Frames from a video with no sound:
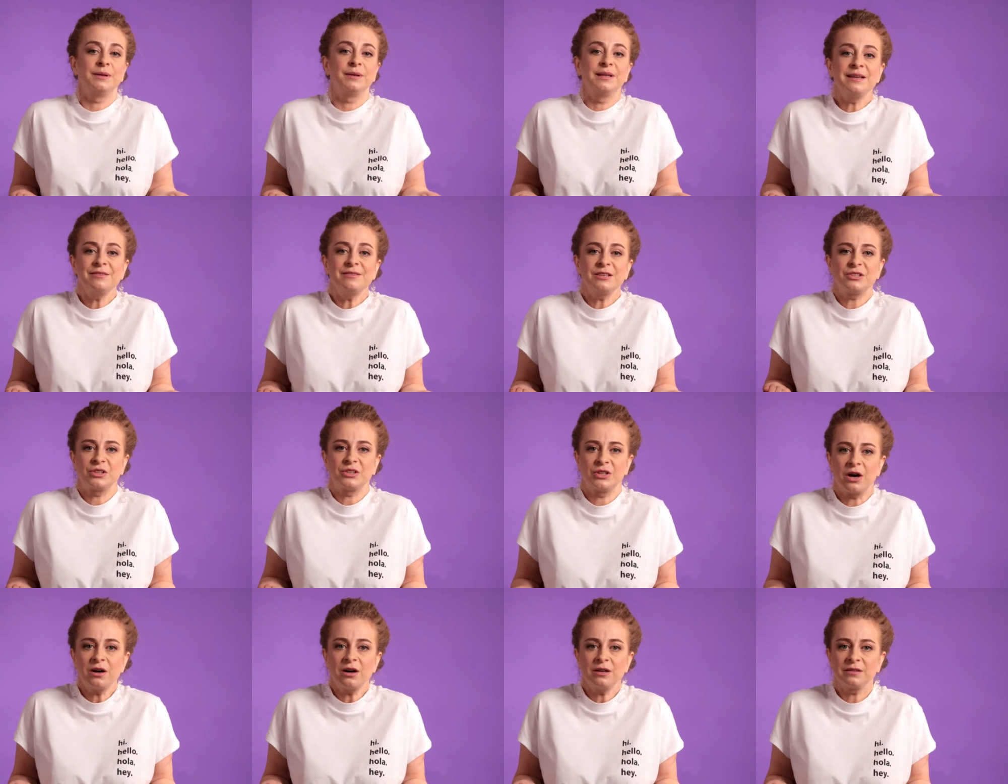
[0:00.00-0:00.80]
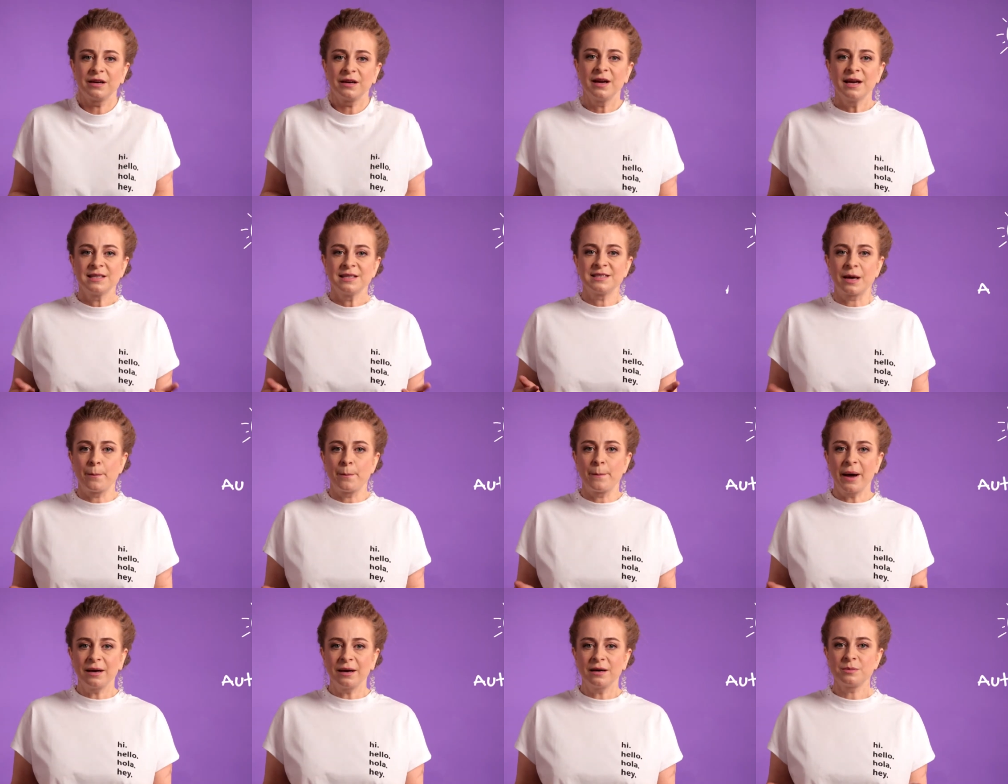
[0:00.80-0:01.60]
Believe it or not,
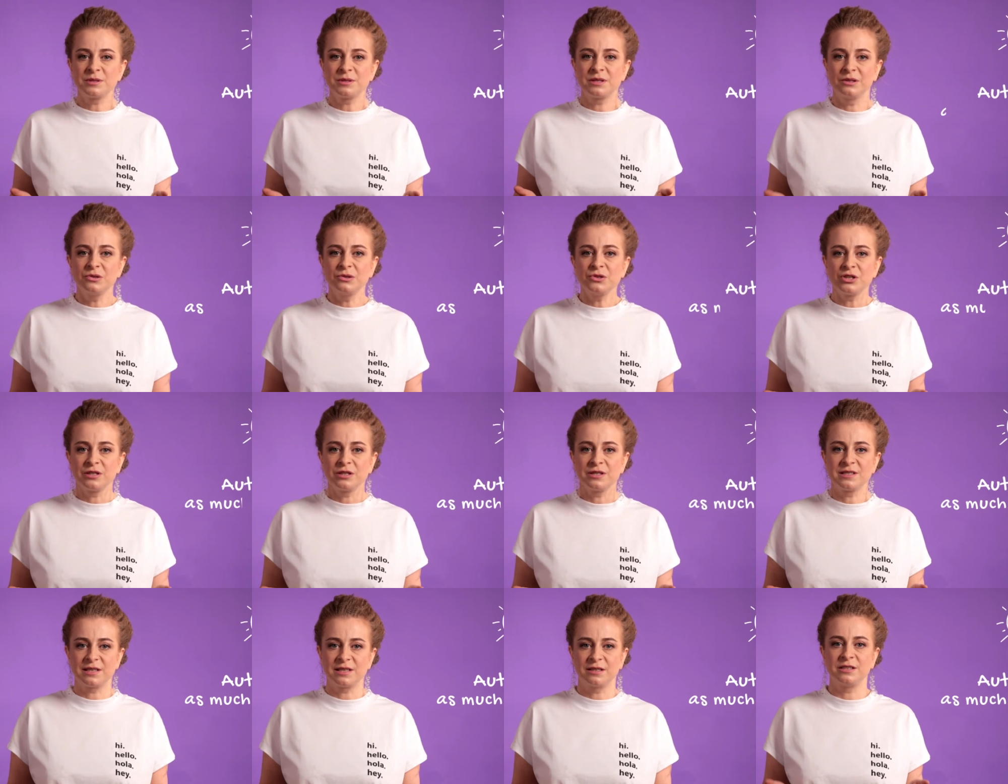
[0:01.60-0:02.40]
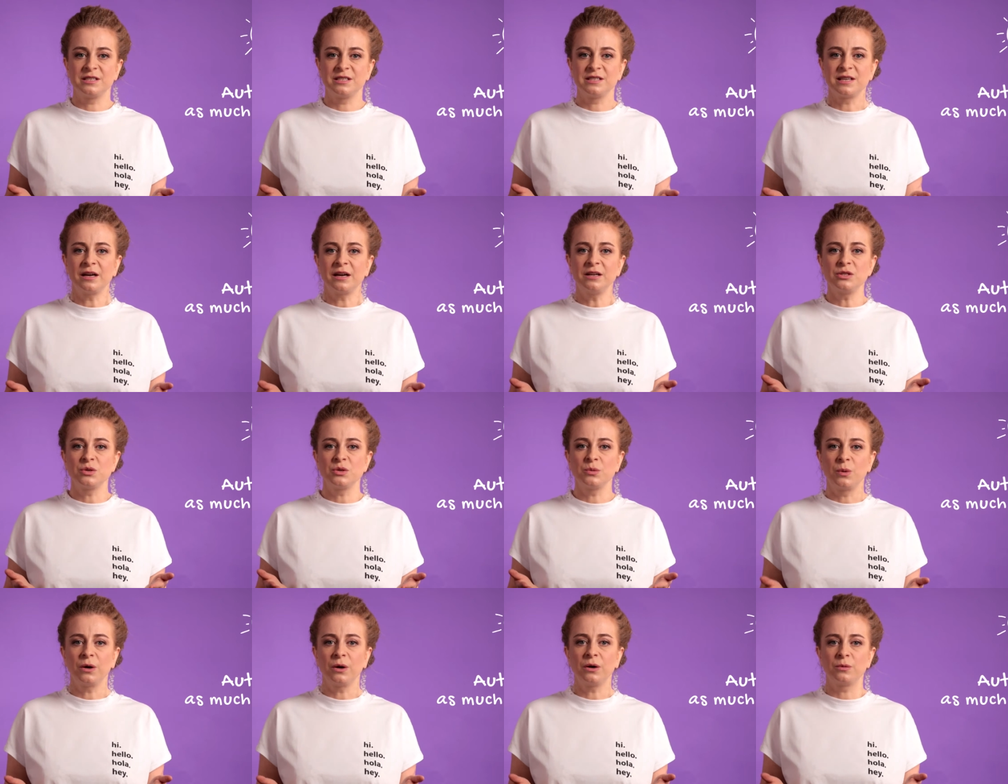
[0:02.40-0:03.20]
some backup solutions are designed
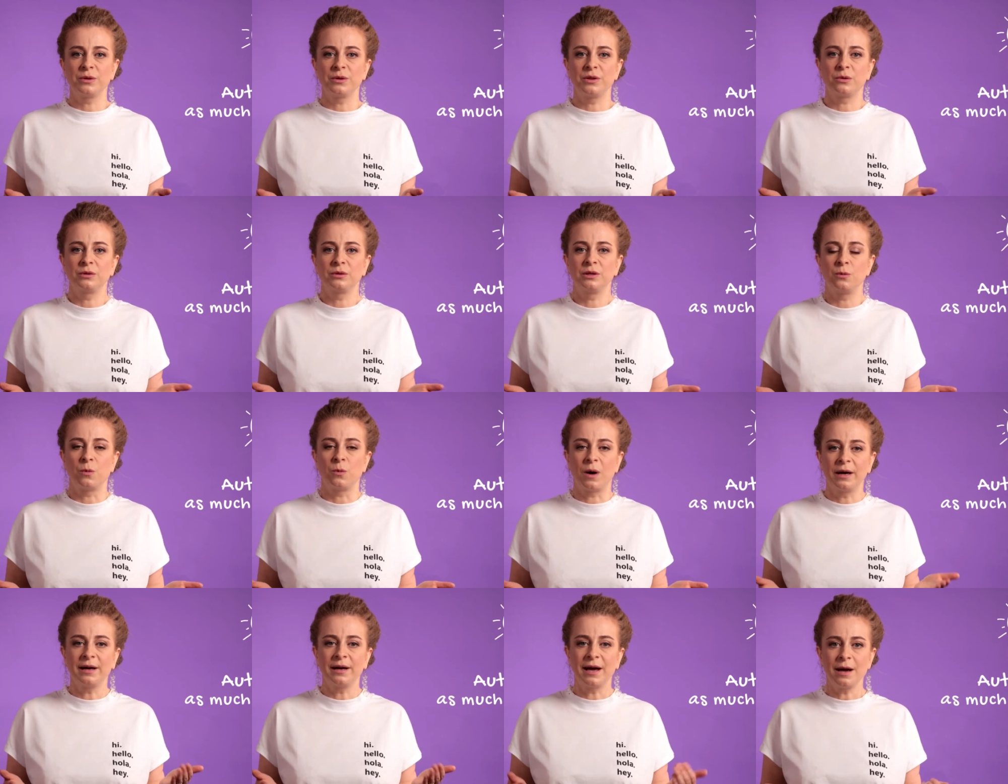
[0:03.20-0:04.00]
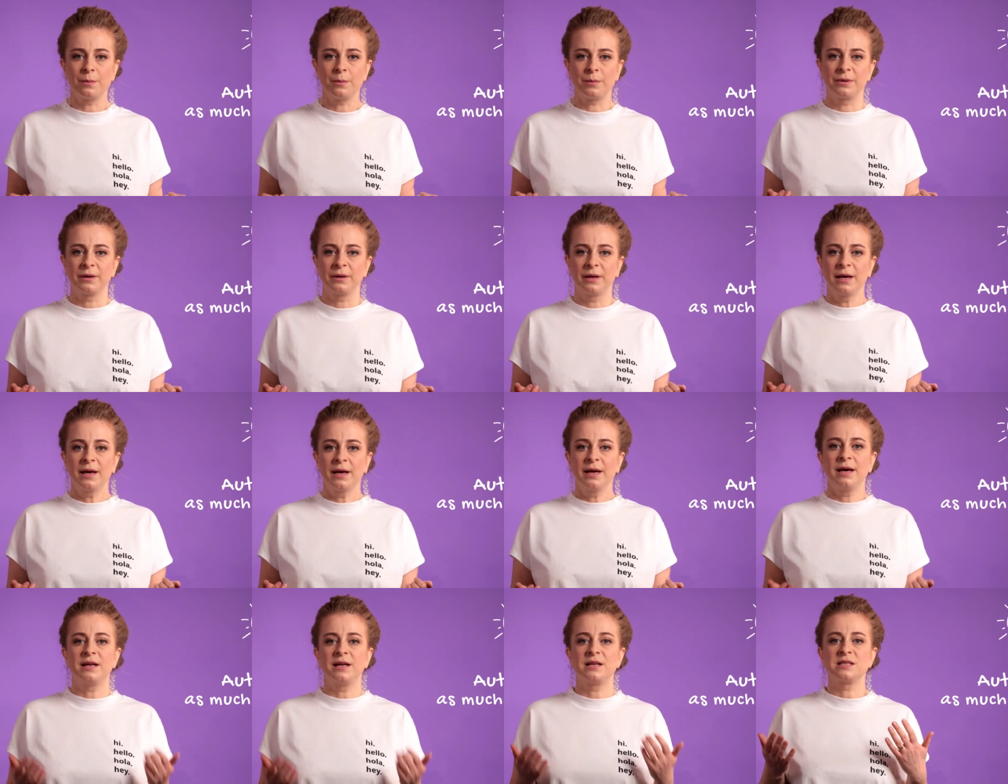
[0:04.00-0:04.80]
to work with only one app.
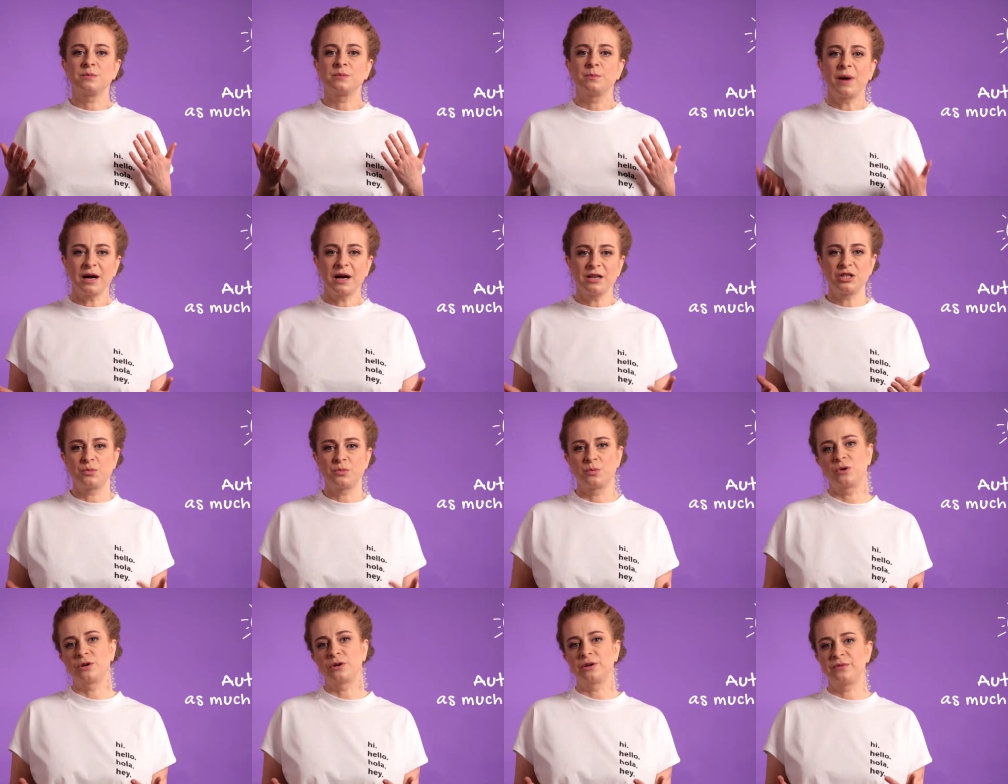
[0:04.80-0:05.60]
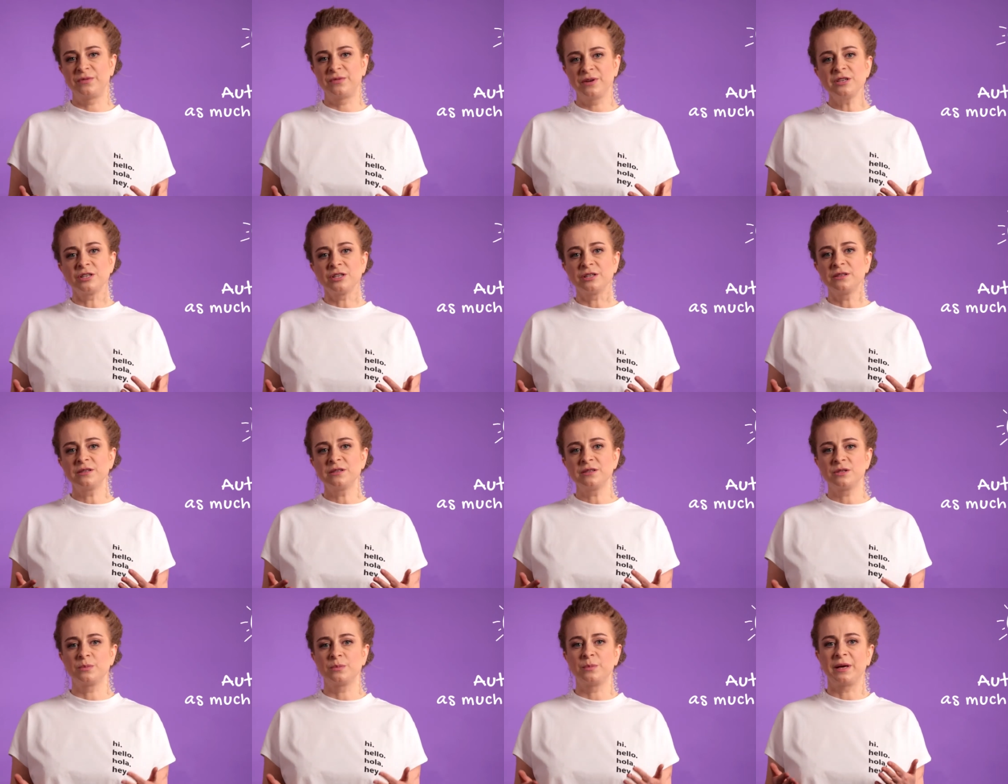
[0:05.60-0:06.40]
It is much more efficient
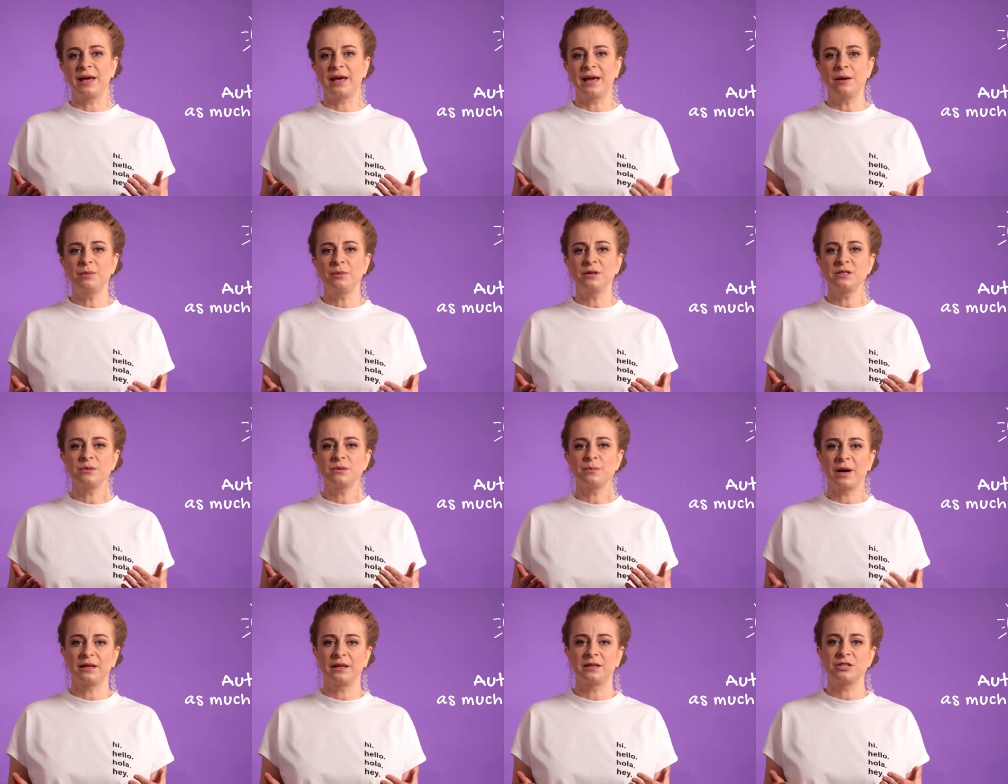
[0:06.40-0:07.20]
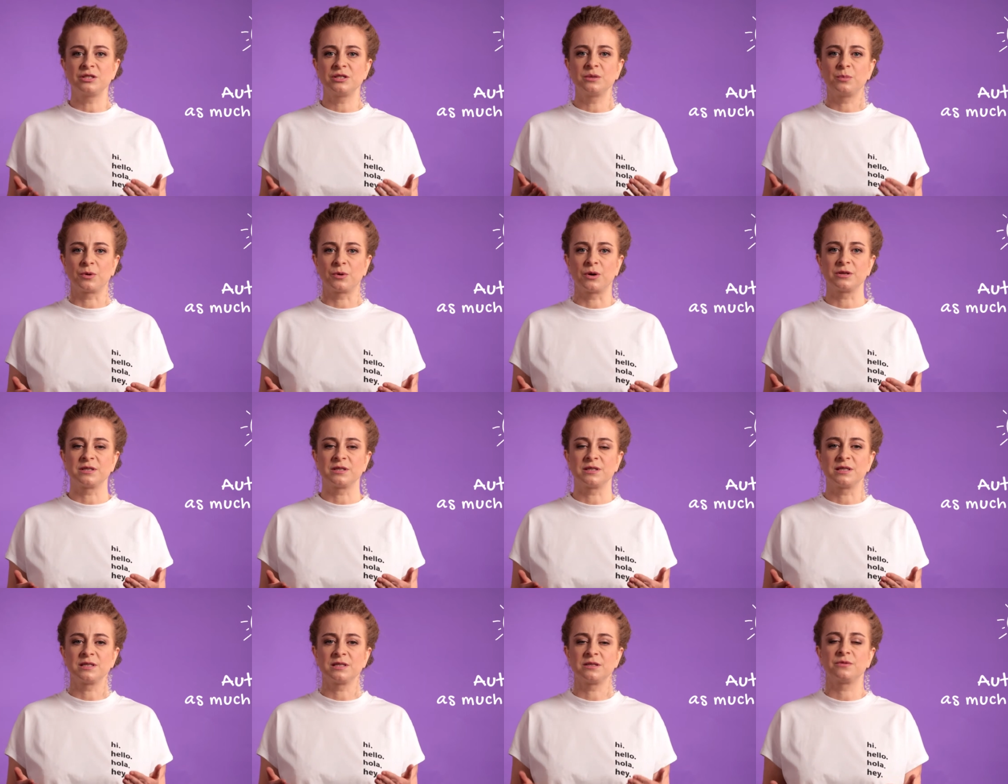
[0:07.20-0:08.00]
to be able to manage the
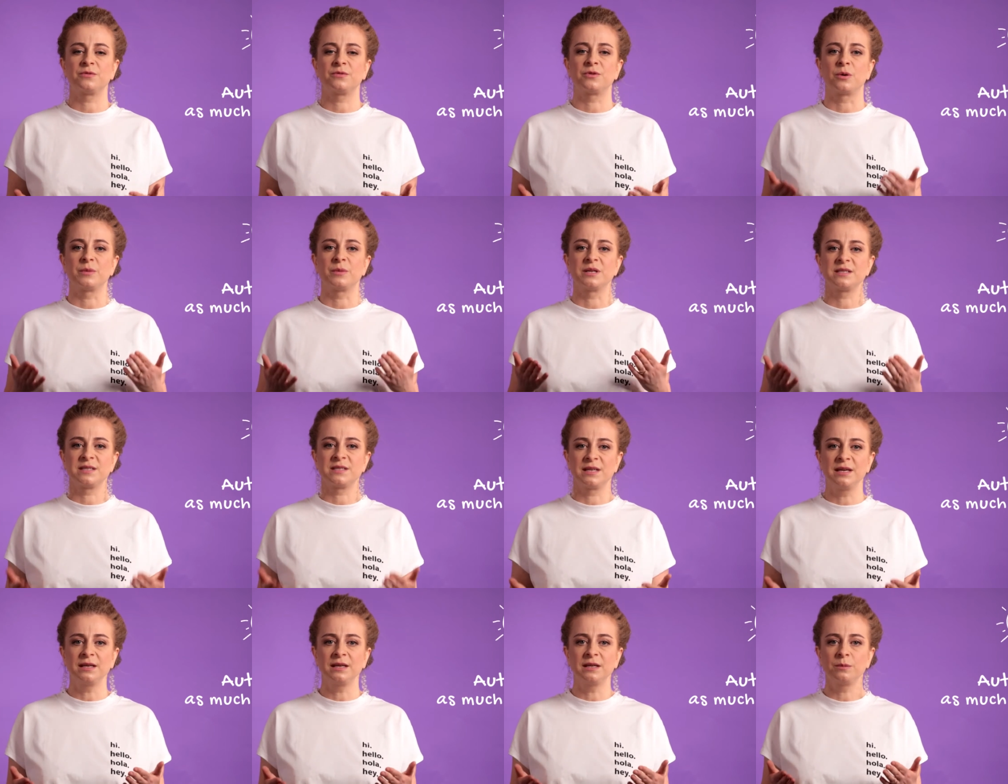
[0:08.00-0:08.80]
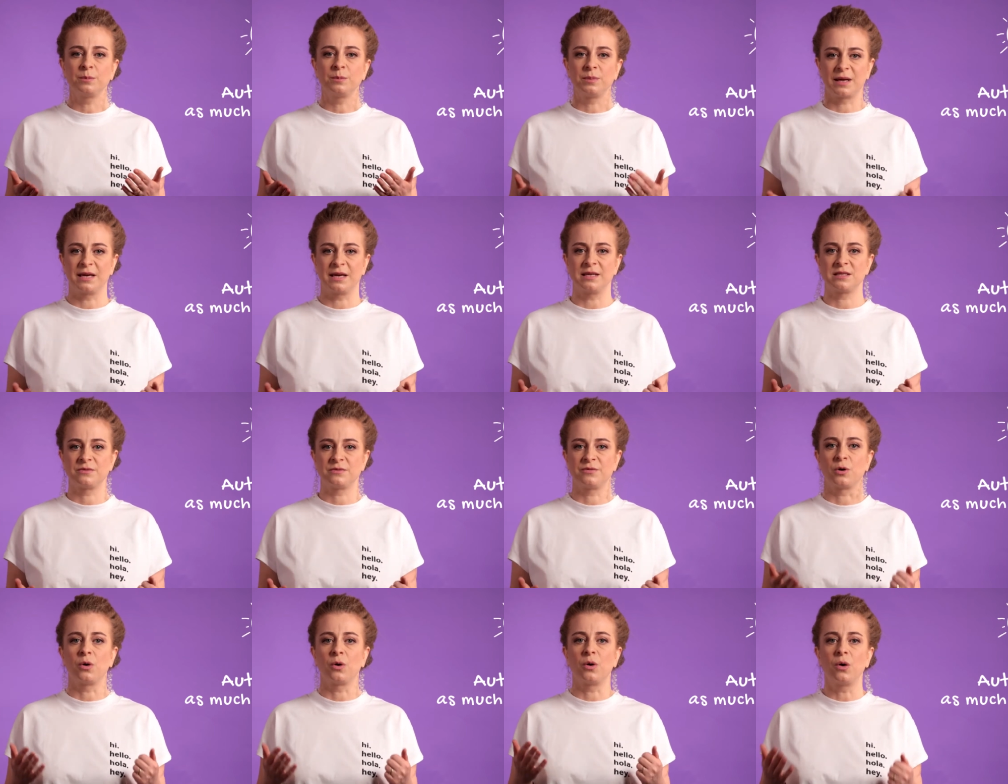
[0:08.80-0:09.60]
process from a single place
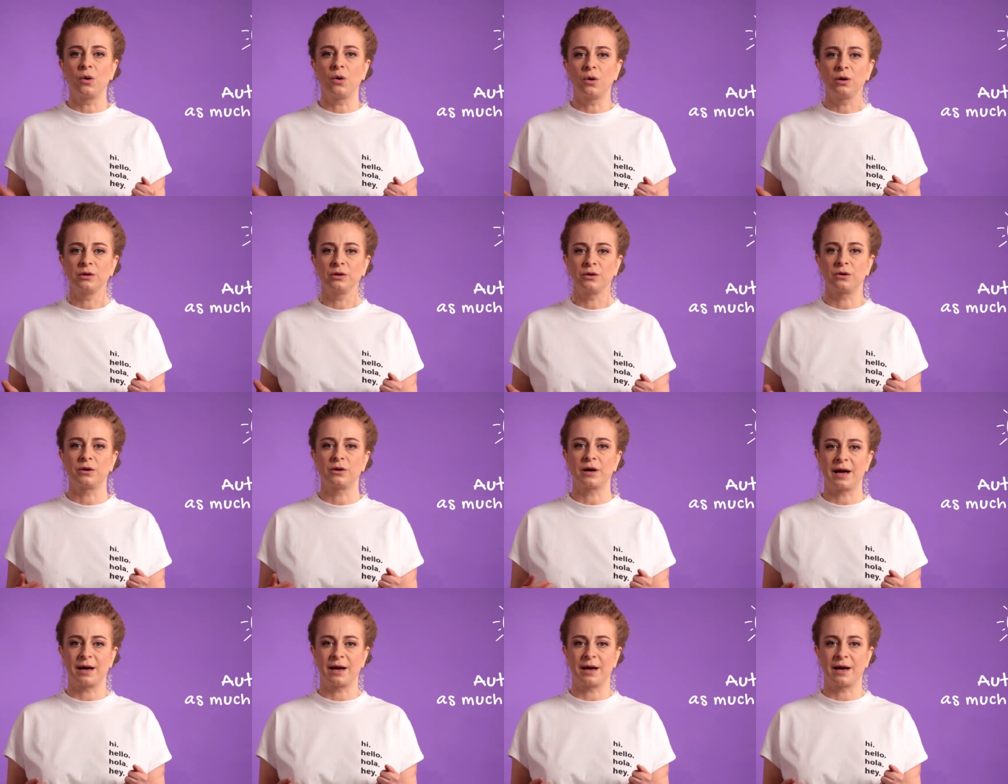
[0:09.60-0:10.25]
for all your